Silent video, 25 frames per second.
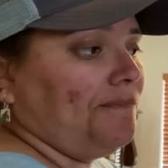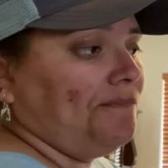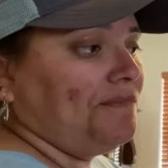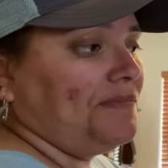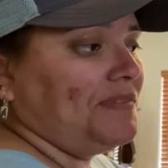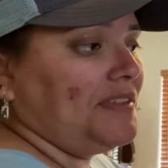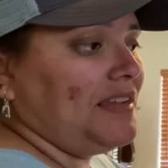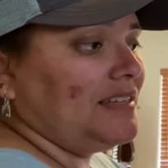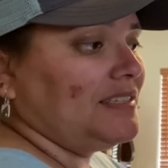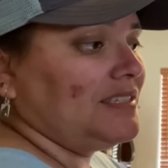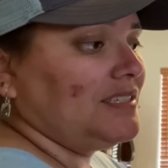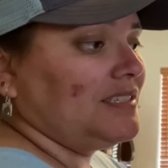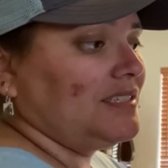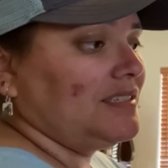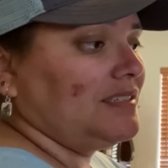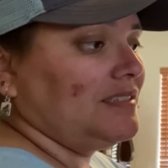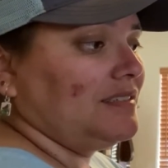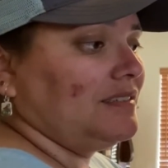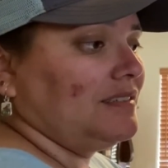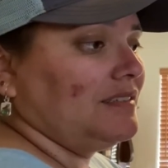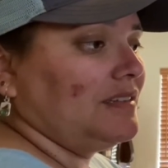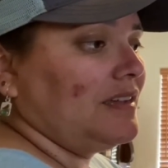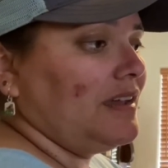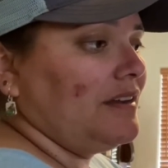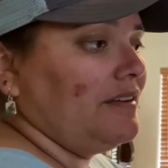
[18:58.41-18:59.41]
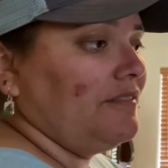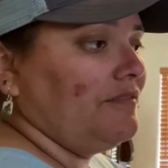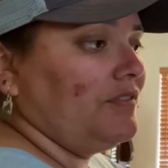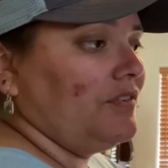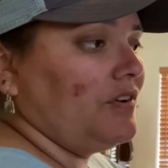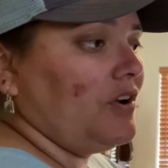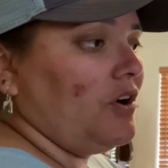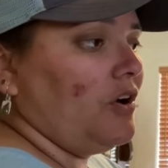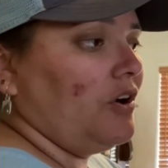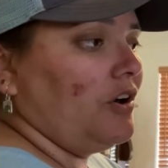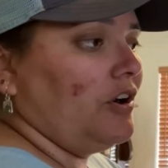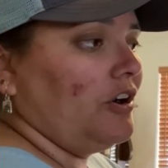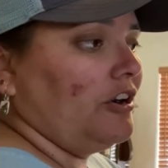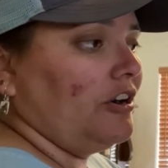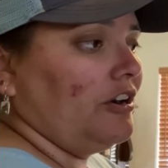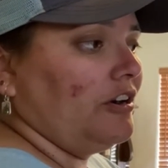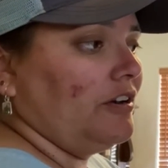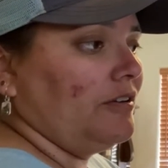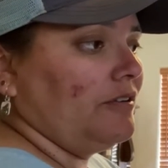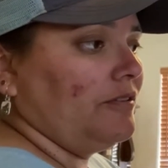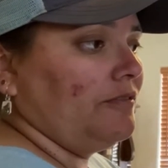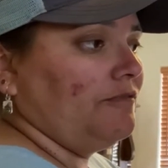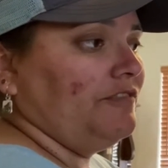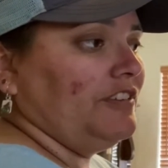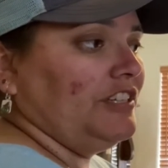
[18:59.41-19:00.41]
That's kind of
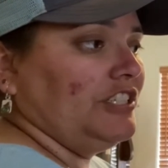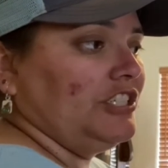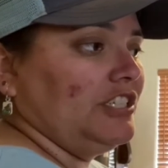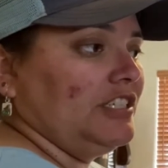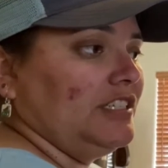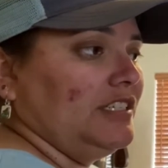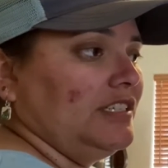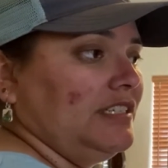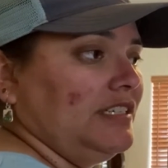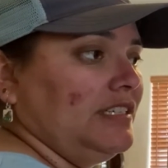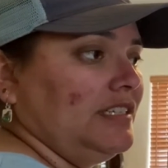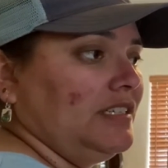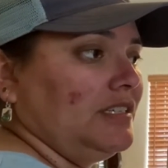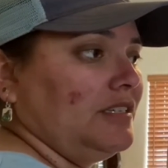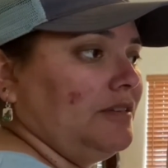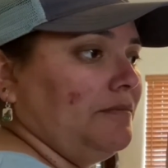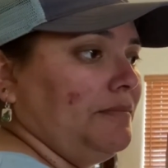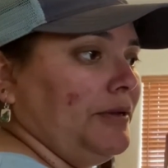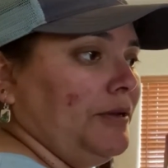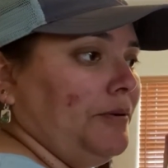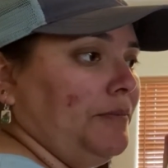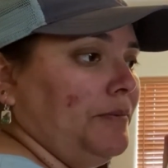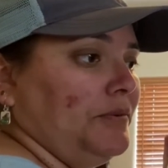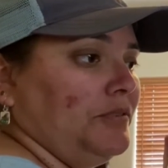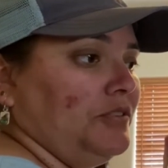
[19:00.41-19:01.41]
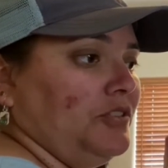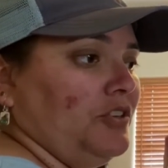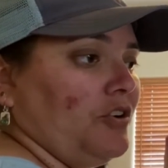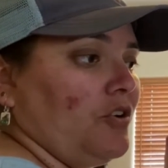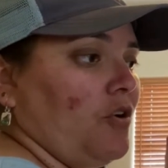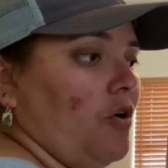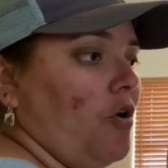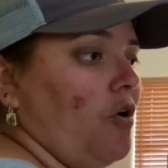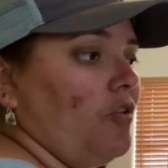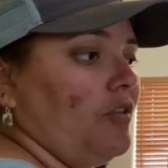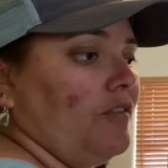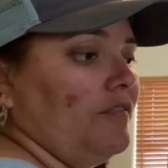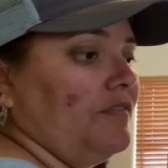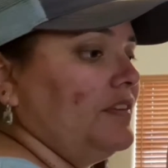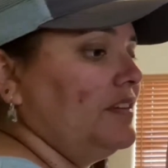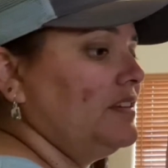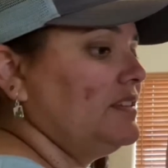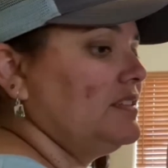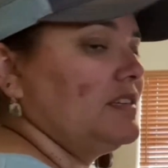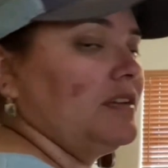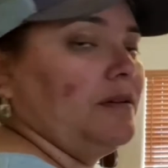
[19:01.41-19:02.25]
our vision, is to be able to hook all of this stuff